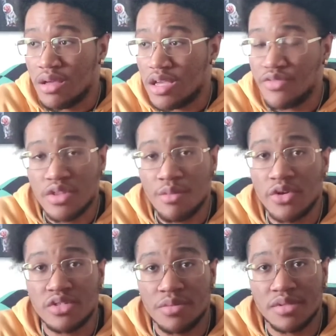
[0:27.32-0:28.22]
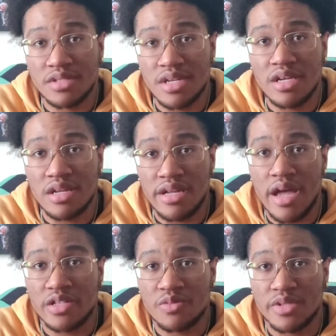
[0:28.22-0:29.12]
Even the most obscene
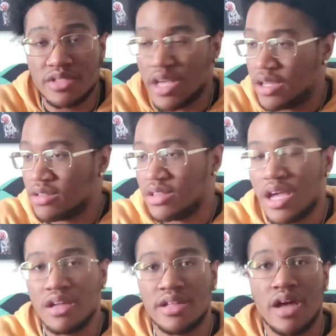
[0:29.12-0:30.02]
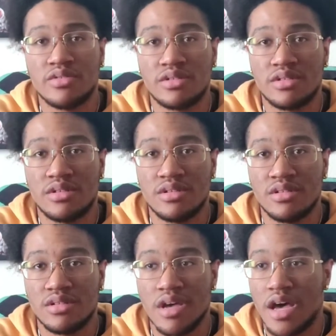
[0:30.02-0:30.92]
announcements, like they announced
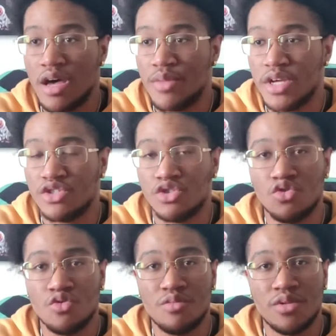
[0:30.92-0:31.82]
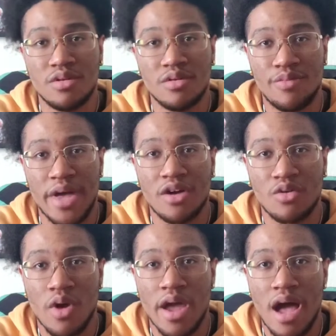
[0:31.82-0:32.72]
a Zoom Battle
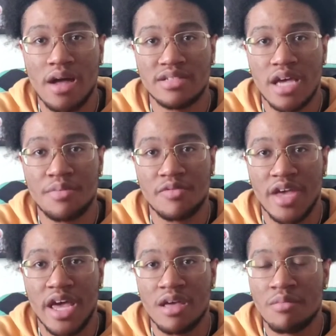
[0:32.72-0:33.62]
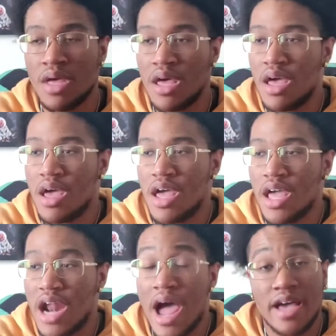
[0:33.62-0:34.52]
Royale type of game,
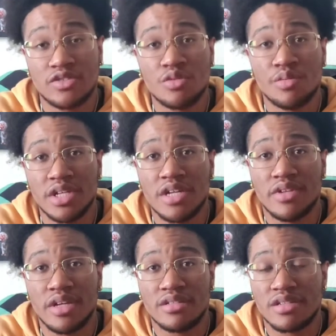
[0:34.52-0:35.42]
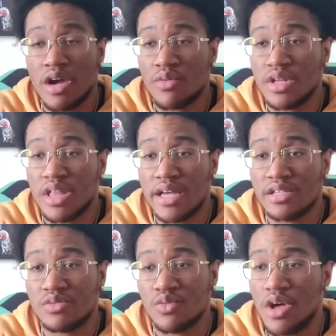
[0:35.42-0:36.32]
and I actually believed it until I
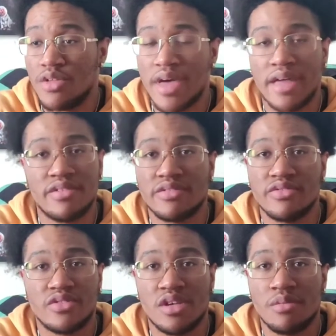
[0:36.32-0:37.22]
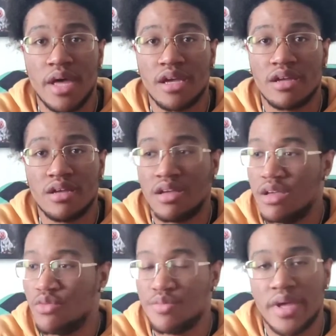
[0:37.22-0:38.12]
realized, well, that doesn't seem like
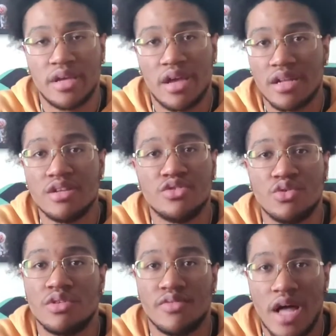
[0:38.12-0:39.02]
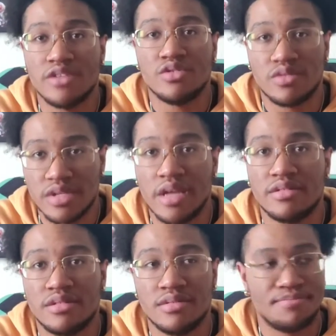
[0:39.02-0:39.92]
it would make any sort of logical
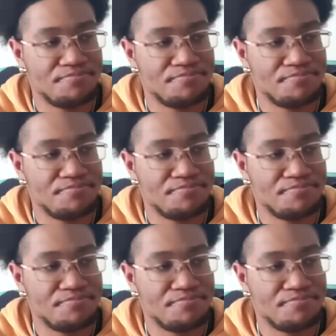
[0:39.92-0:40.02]
sense.